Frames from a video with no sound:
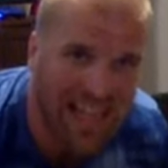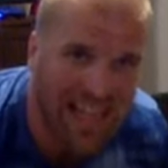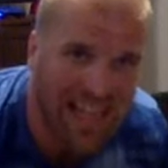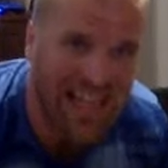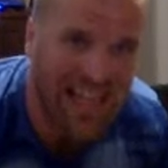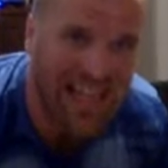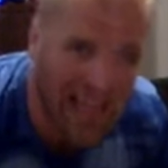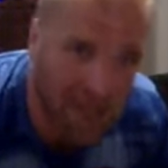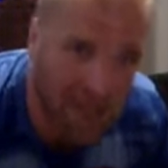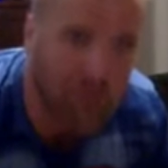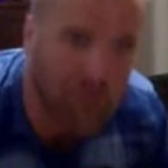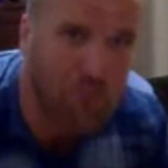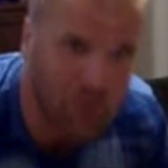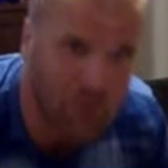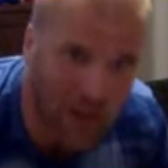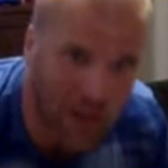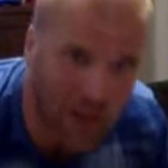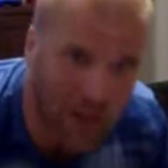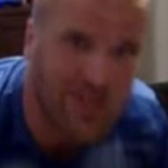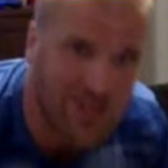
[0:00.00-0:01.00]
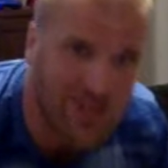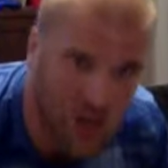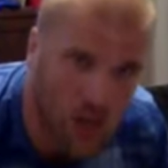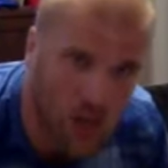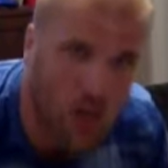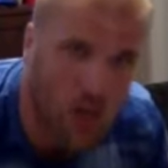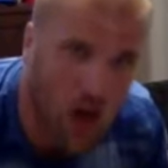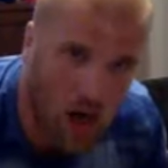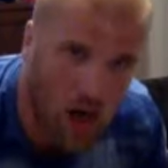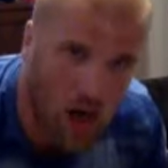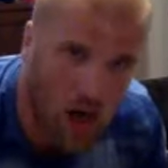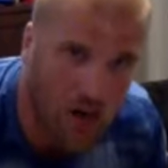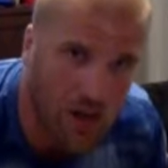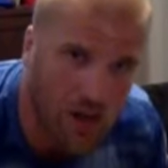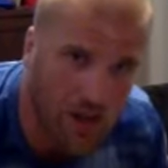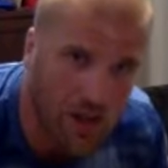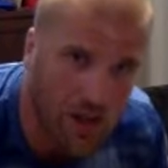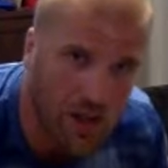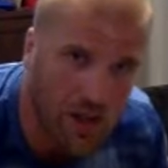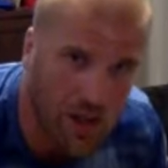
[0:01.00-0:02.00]
If plank's too hard
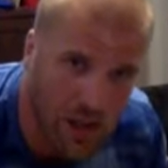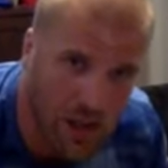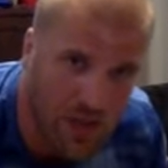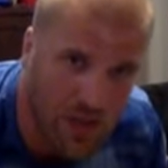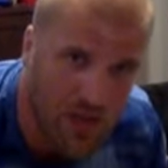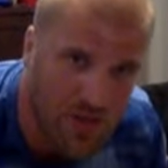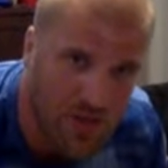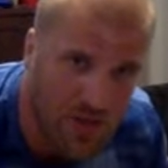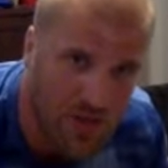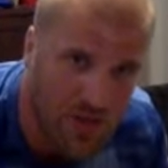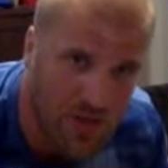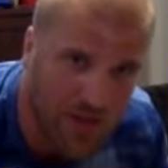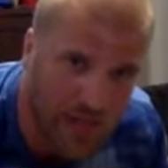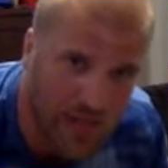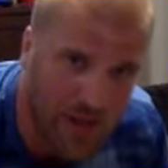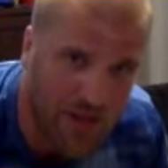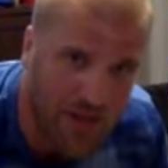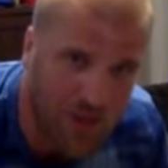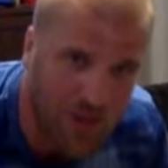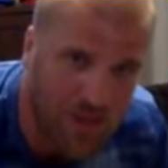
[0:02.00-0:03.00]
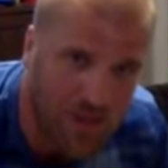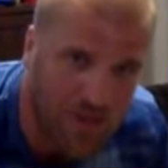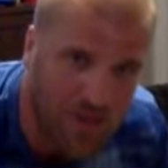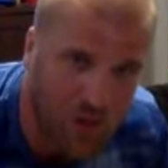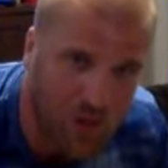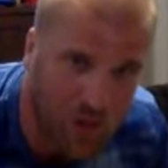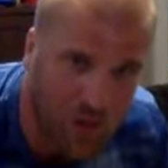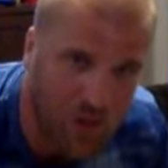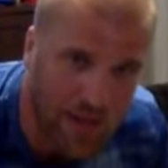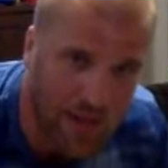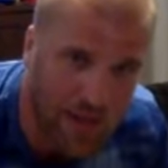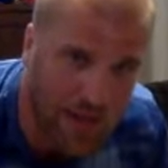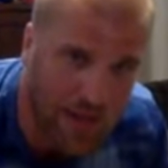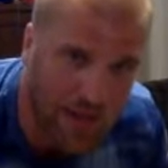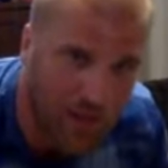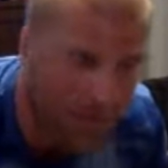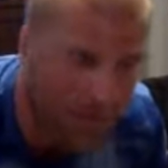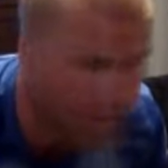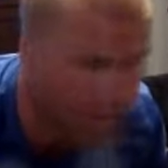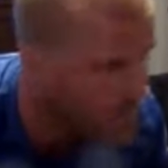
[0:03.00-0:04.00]
and you need to do something else for a minute,
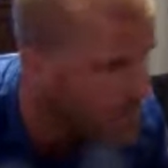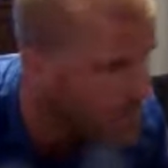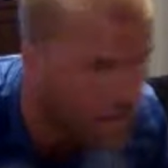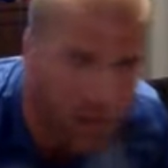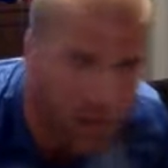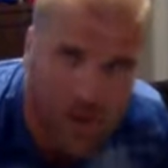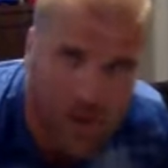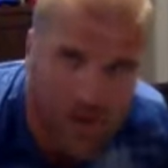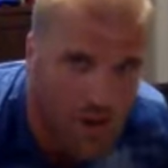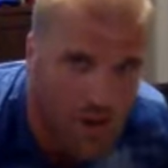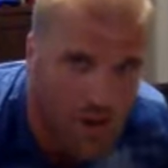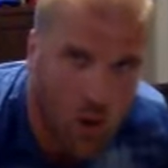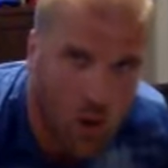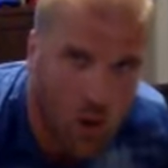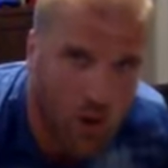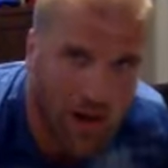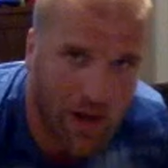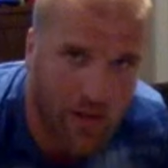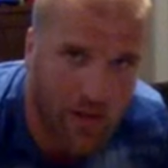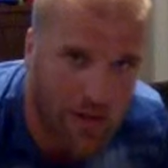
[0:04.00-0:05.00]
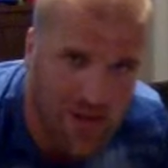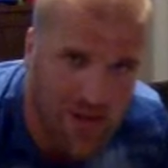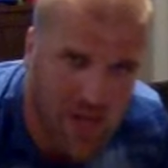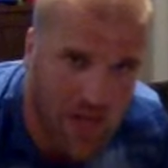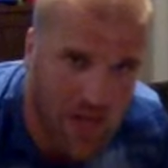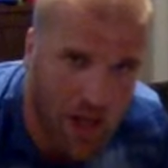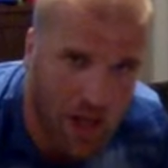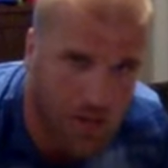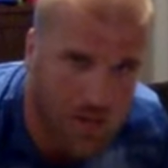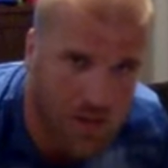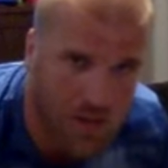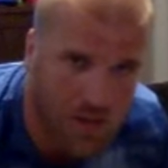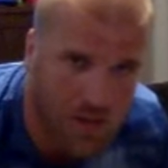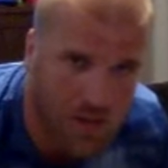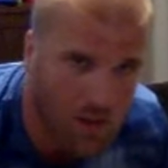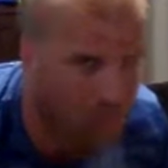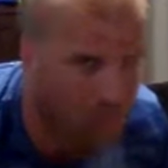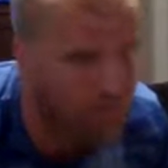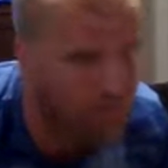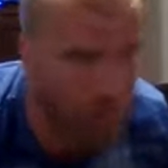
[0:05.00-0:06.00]
go to regular sit-ups,
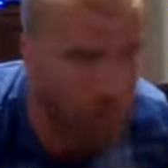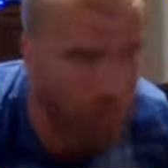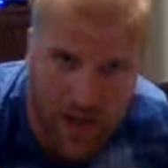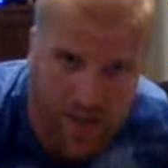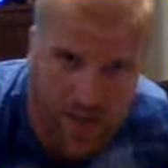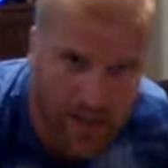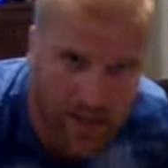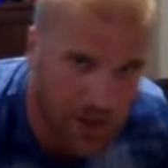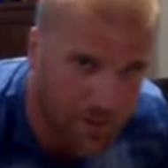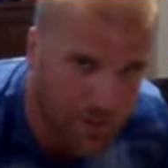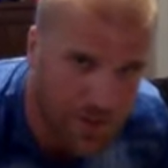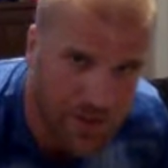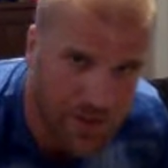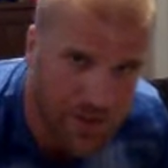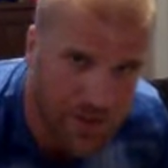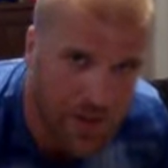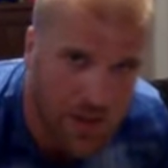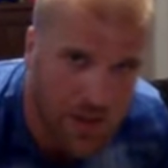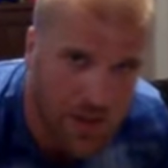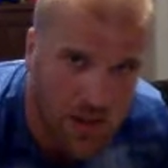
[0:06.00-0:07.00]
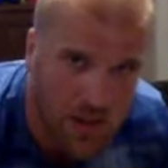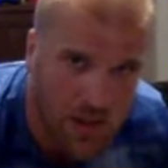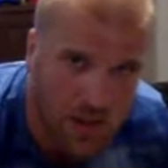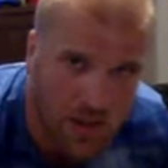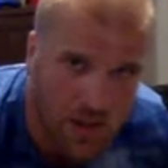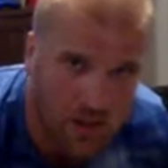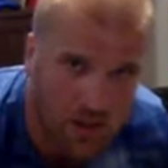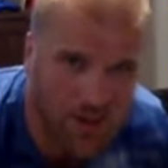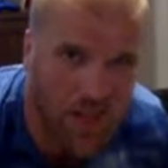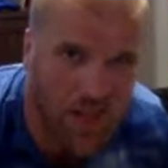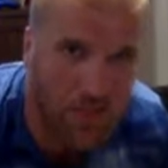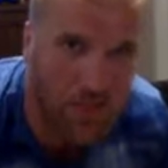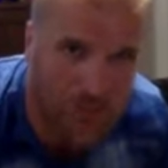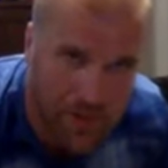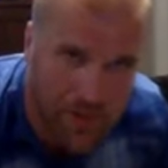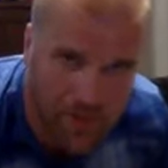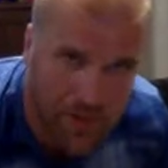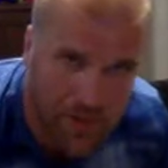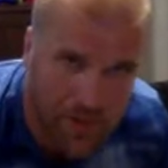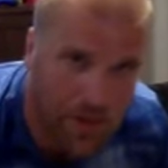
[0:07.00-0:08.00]
go to frog sit-ups, go to
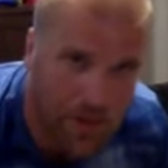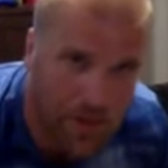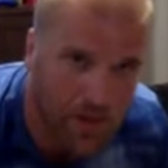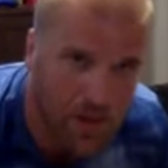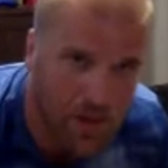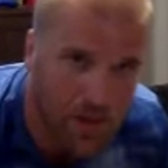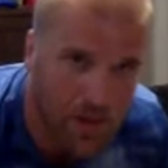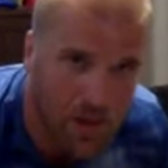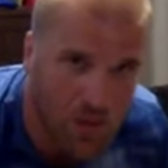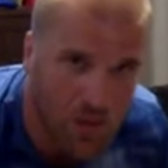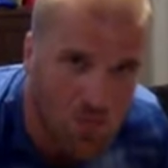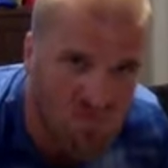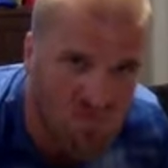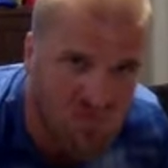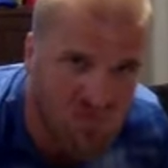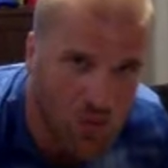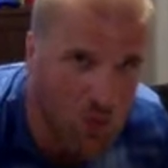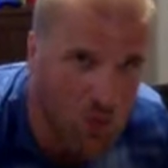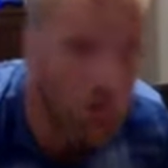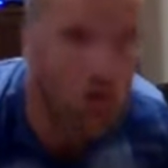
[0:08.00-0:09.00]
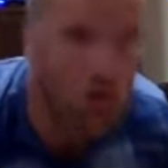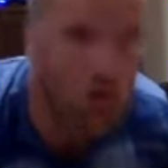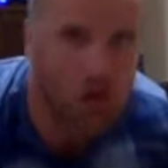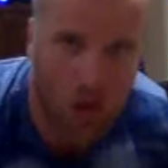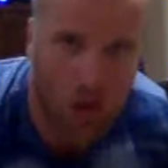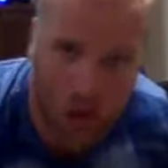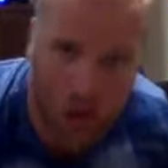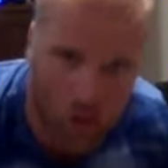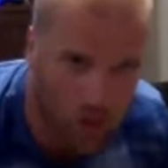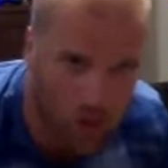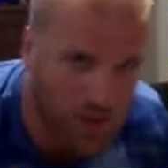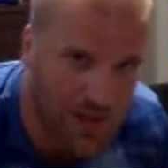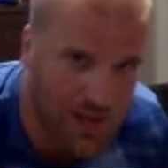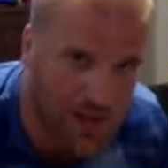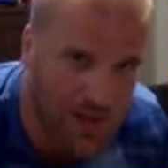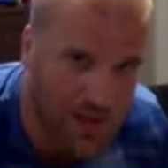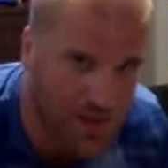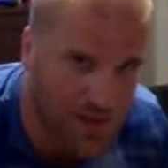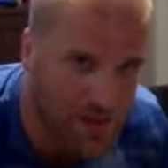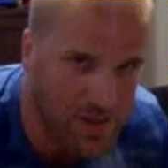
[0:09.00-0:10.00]
something. Do more trunk
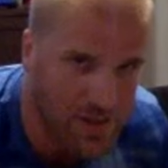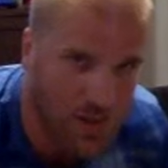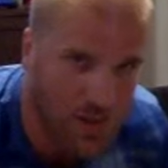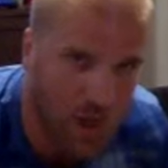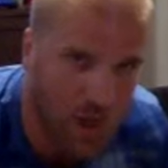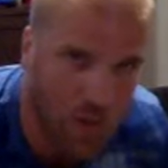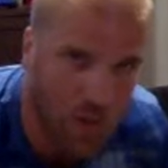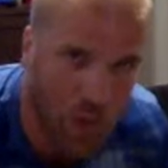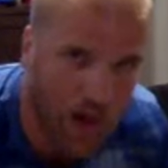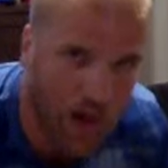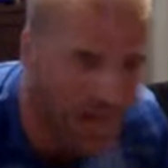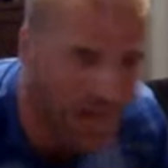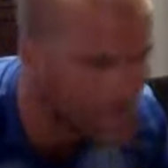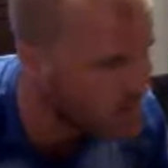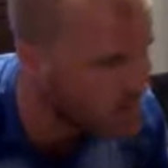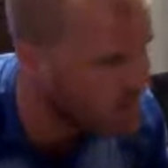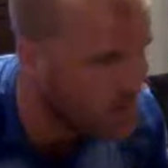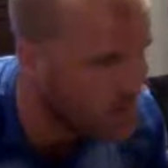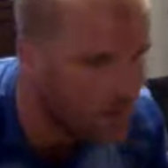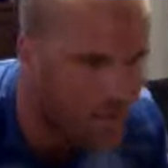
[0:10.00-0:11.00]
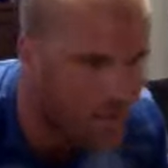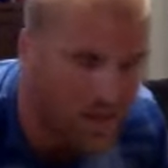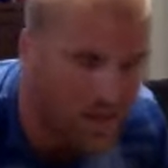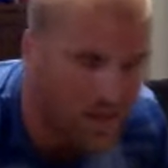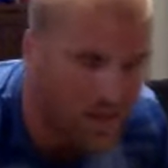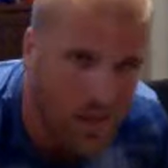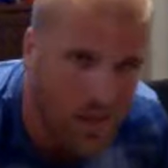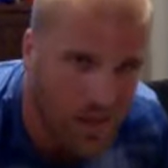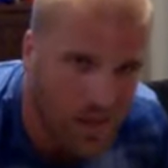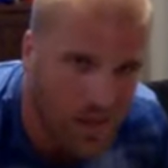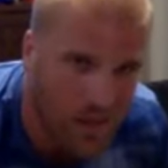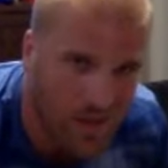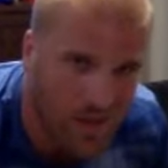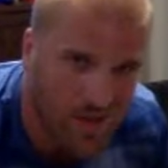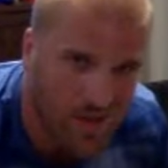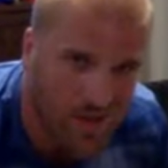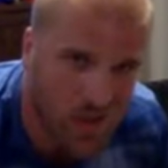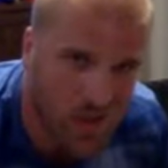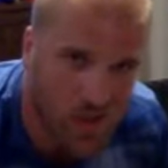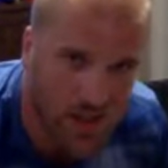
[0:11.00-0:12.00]
rotations. Otherwise,
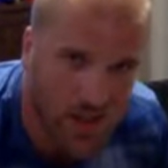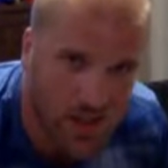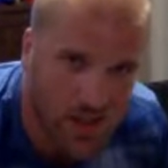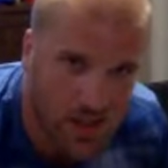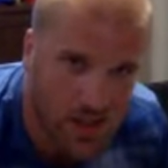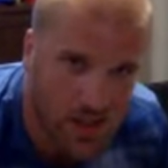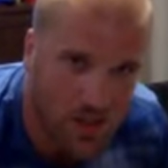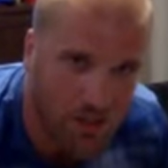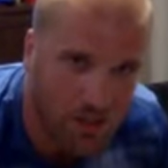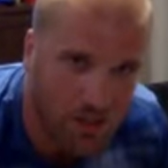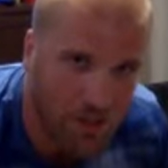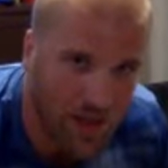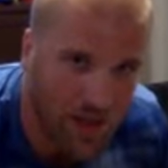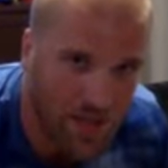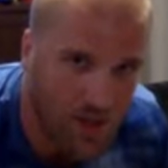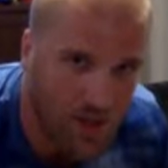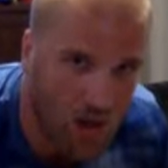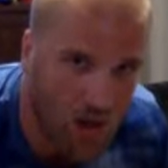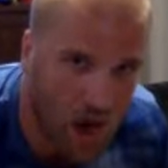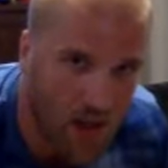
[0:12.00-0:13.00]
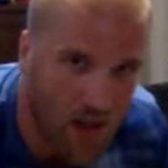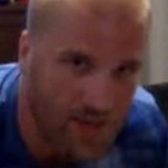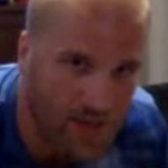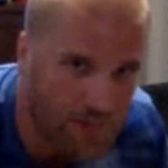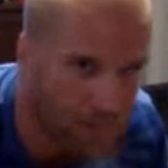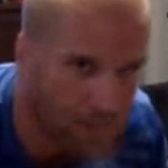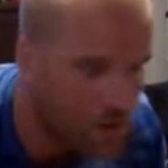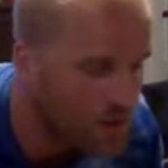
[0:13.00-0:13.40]
let's do this. Planks are awesome.